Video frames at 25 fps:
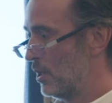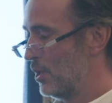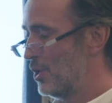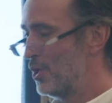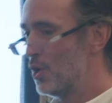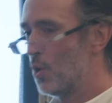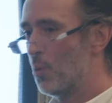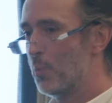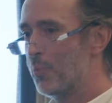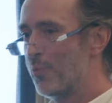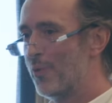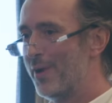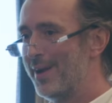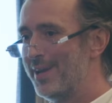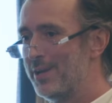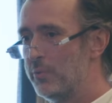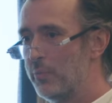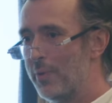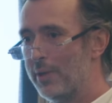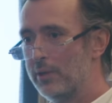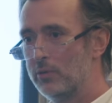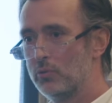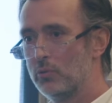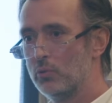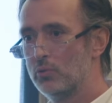Your brain
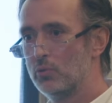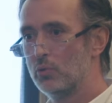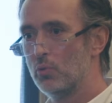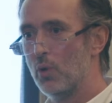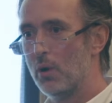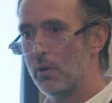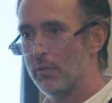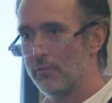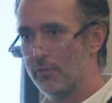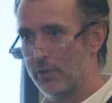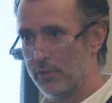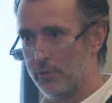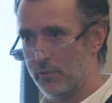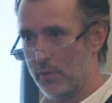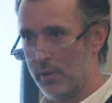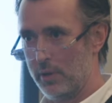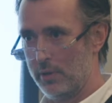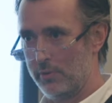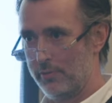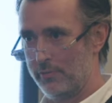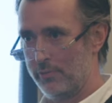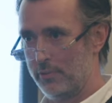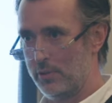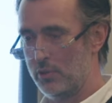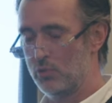went into
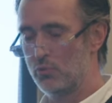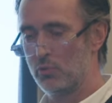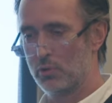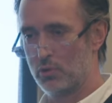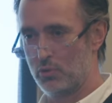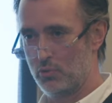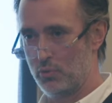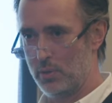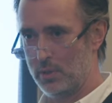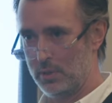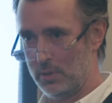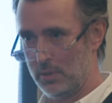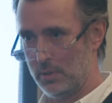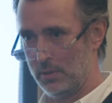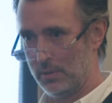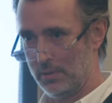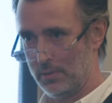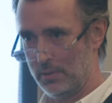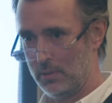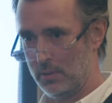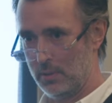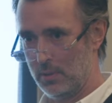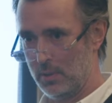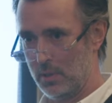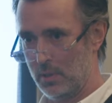overdrive. You were sweating.
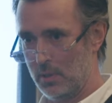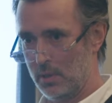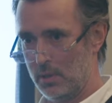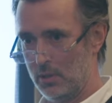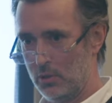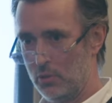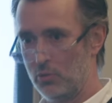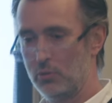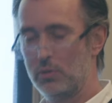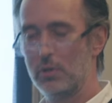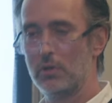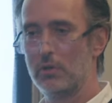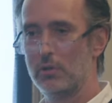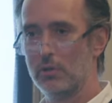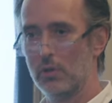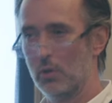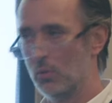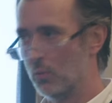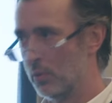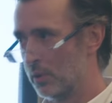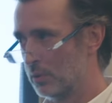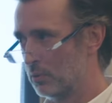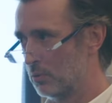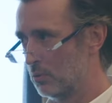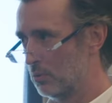You didn't know
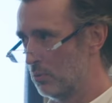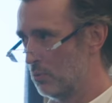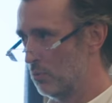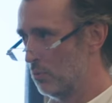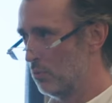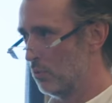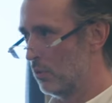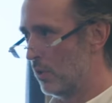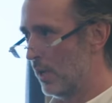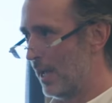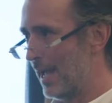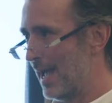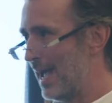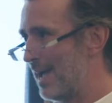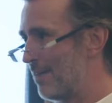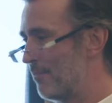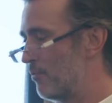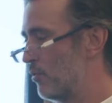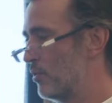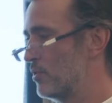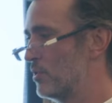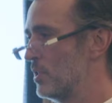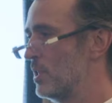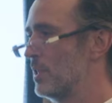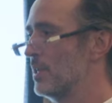what to do.
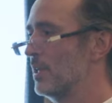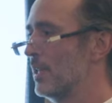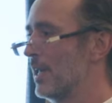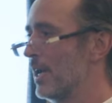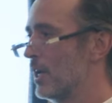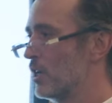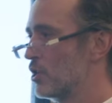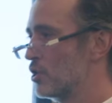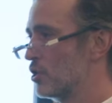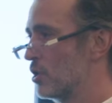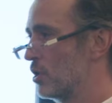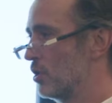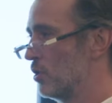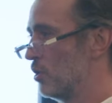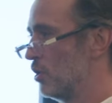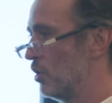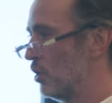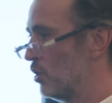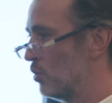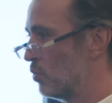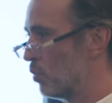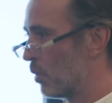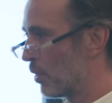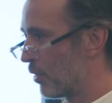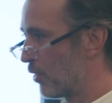Every single action
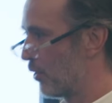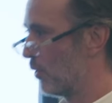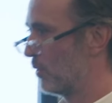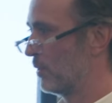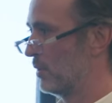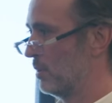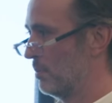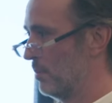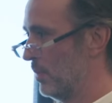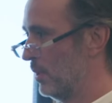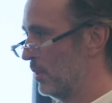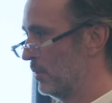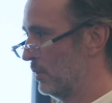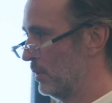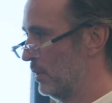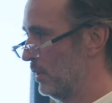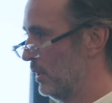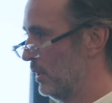you were thought about.